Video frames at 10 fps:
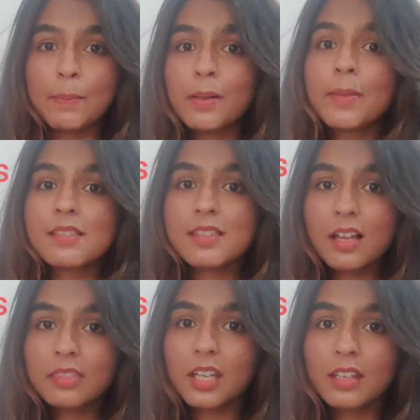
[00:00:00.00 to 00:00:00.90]
People may
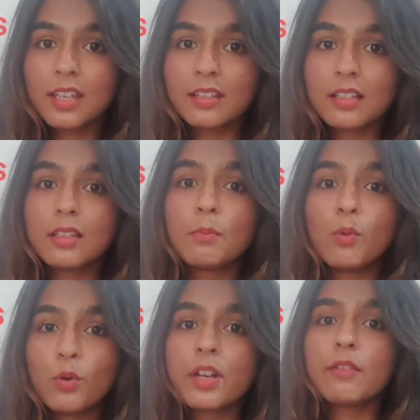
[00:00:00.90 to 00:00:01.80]
start thinking that the
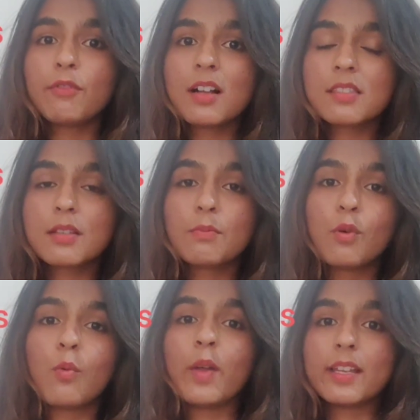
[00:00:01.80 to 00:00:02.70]
more I fast, the
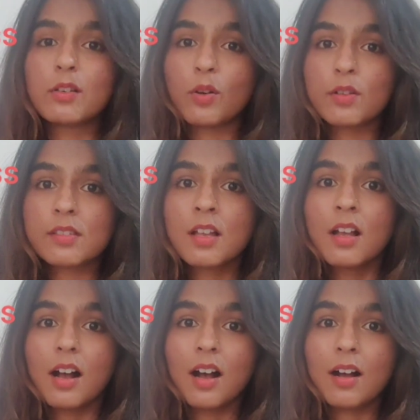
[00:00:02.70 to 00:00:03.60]
more weight loss
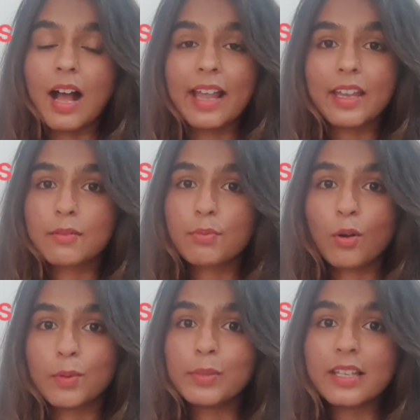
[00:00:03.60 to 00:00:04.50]
I can
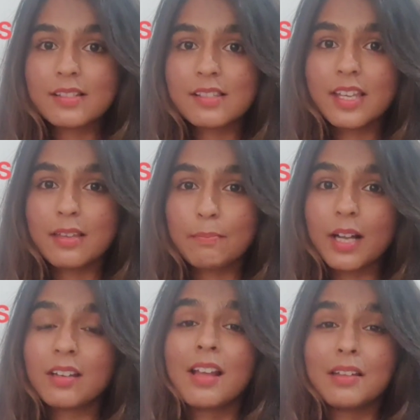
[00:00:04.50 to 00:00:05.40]
probably see.
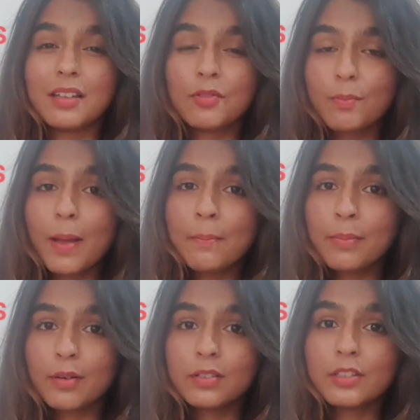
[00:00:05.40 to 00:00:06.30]
But
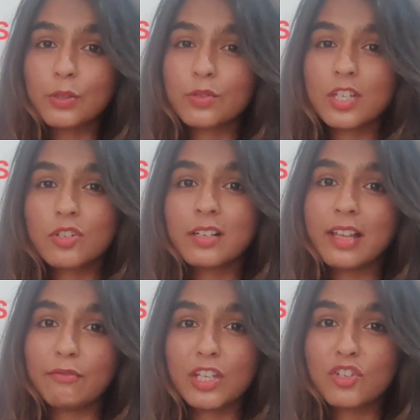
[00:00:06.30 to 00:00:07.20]
remember the nutritional
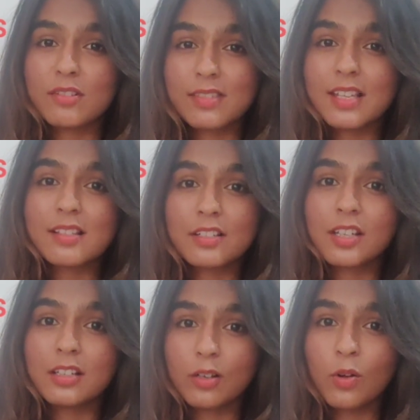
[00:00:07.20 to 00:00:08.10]
deficiencies
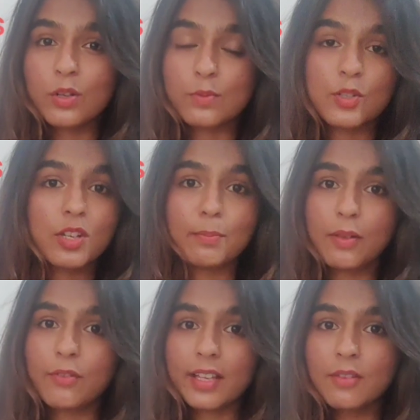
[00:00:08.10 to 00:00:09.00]
it can cause, which can
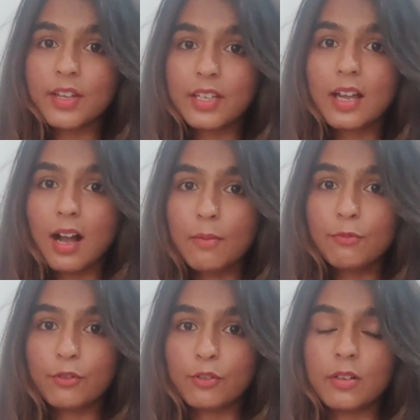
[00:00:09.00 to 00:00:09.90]
be very, very
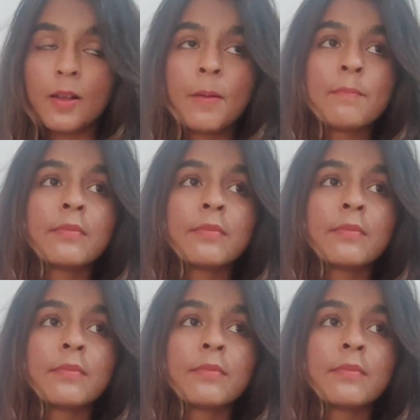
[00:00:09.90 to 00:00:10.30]
harmful.